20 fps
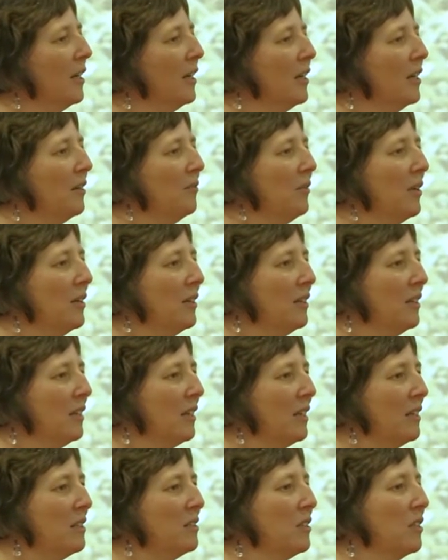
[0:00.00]
Um, and,
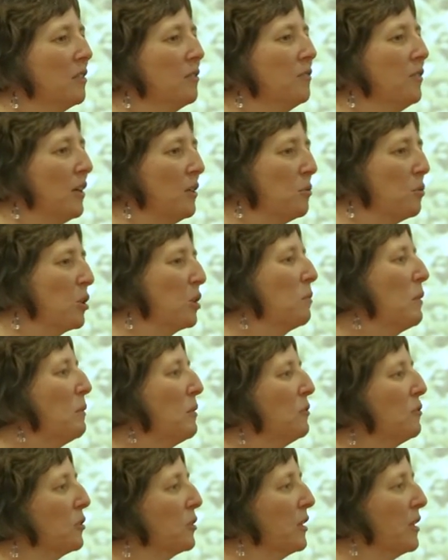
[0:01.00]
and, he said he'd find work
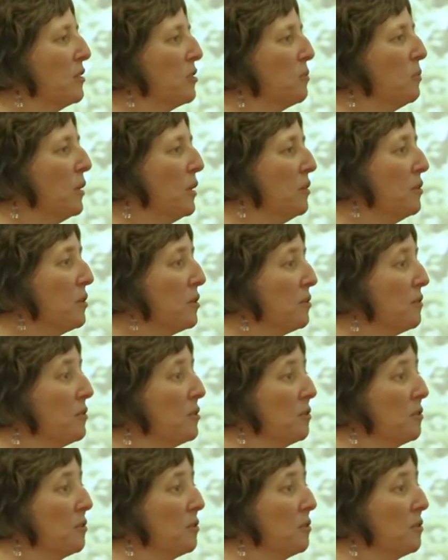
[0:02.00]
maybe four days a month.